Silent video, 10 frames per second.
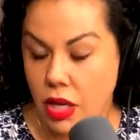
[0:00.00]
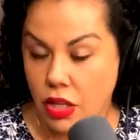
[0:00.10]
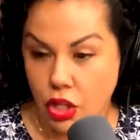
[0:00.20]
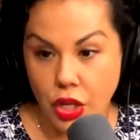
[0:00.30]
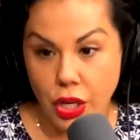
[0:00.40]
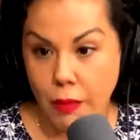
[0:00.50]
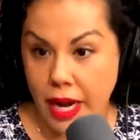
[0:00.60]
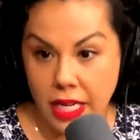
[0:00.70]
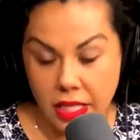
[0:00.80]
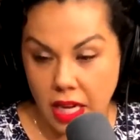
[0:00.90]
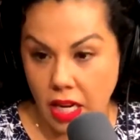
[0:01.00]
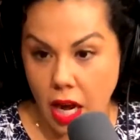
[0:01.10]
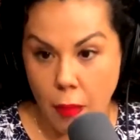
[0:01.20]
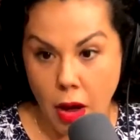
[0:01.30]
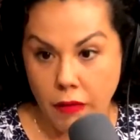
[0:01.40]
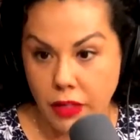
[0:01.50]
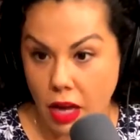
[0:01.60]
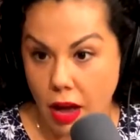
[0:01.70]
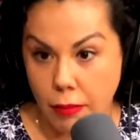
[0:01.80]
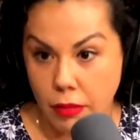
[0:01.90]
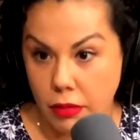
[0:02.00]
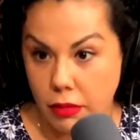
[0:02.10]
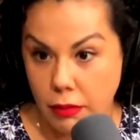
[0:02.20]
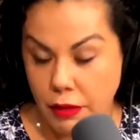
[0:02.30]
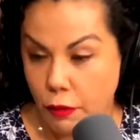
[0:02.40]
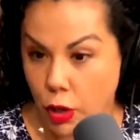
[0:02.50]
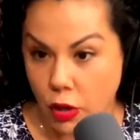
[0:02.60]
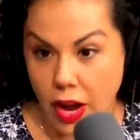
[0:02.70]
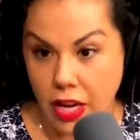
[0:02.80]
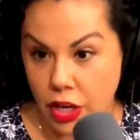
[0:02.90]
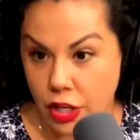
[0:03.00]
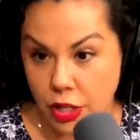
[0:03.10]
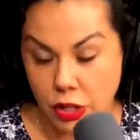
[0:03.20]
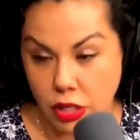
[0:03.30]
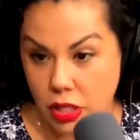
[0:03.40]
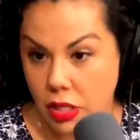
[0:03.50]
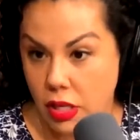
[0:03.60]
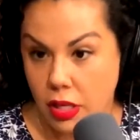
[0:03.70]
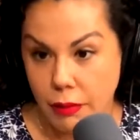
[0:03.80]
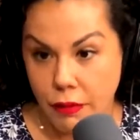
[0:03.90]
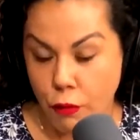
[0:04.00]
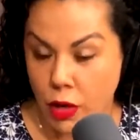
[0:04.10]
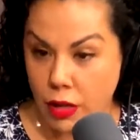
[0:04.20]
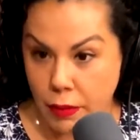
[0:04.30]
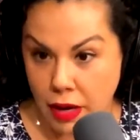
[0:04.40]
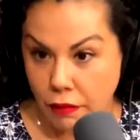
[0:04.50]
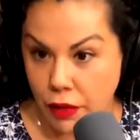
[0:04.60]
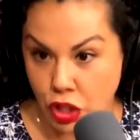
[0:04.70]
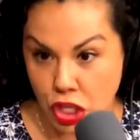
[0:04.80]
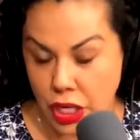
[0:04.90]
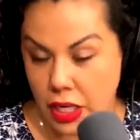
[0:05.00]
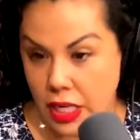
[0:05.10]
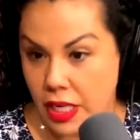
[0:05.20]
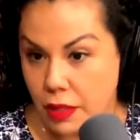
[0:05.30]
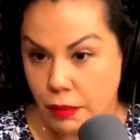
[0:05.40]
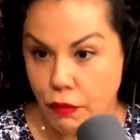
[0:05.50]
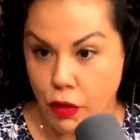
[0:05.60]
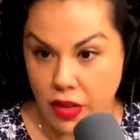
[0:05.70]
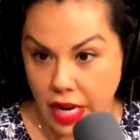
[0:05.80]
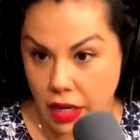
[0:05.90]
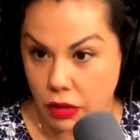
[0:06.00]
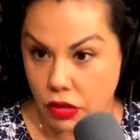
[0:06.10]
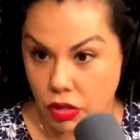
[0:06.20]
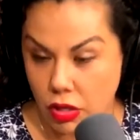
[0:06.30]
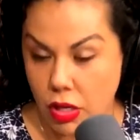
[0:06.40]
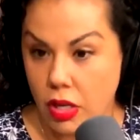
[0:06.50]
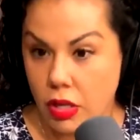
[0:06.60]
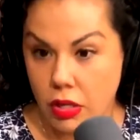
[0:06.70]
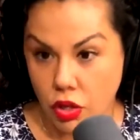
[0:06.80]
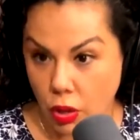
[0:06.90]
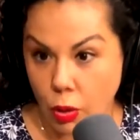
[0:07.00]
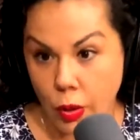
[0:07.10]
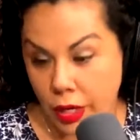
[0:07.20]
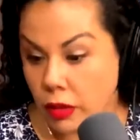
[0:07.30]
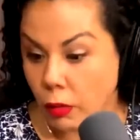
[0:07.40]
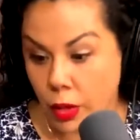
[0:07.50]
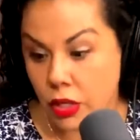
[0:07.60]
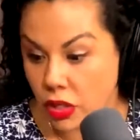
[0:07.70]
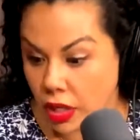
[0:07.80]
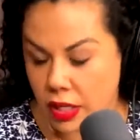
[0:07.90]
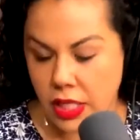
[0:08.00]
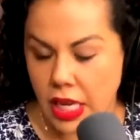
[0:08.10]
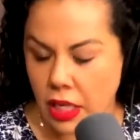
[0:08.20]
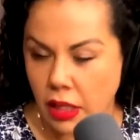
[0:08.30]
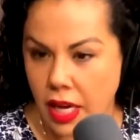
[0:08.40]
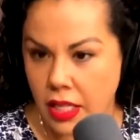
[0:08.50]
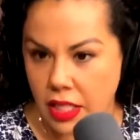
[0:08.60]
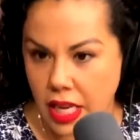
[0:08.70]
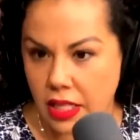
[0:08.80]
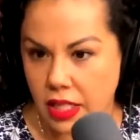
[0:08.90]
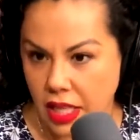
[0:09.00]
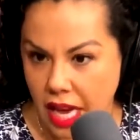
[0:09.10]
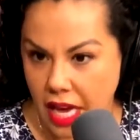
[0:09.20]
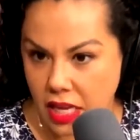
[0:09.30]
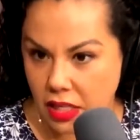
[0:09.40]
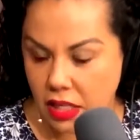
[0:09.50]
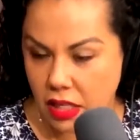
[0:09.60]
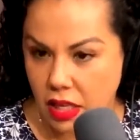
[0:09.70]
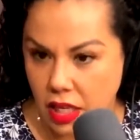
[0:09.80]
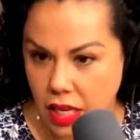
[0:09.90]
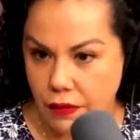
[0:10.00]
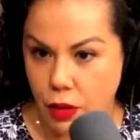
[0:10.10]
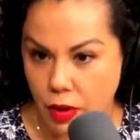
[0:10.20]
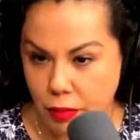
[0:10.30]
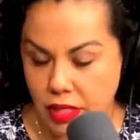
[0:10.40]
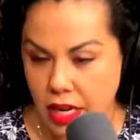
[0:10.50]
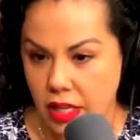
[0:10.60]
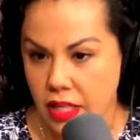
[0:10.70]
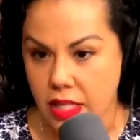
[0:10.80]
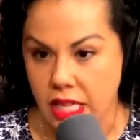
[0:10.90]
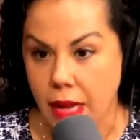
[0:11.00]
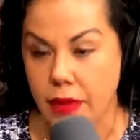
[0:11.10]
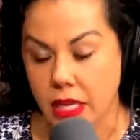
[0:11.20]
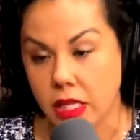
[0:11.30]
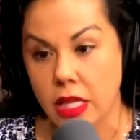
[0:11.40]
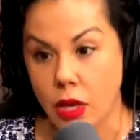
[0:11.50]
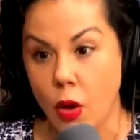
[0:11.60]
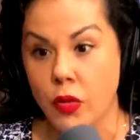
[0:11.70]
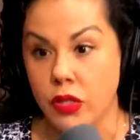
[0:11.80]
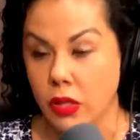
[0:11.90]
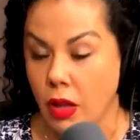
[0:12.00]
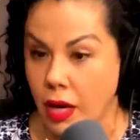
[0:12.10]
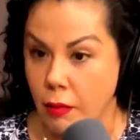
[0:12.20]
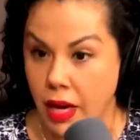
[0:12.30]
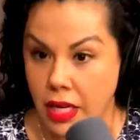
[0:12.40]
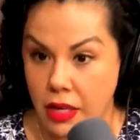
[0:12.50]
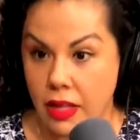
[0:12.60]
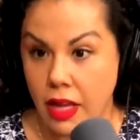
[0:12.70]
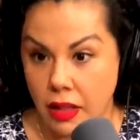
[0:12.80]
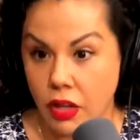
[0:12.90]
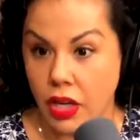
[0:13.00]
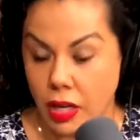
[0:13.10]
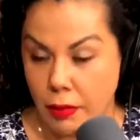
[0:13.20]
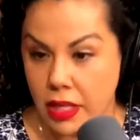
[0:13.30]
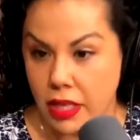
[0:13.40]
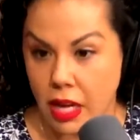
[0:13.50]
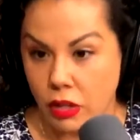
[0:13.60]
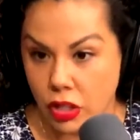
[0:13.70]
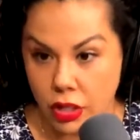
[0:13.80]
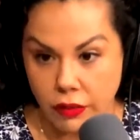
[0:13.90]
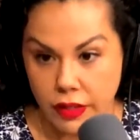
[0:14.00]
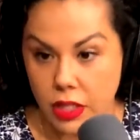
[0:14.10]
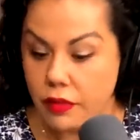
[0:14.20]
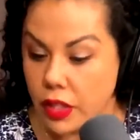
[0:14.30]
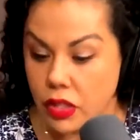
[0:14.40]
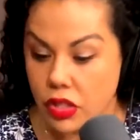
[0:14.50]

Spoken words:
So your money's going to come off top before creditors, before the beneficiaries, before the heirs. So lawyers are going to stand in line to take this case if they're representing the estate because they know there's a lot of money and they're going to be entitled to their fees first.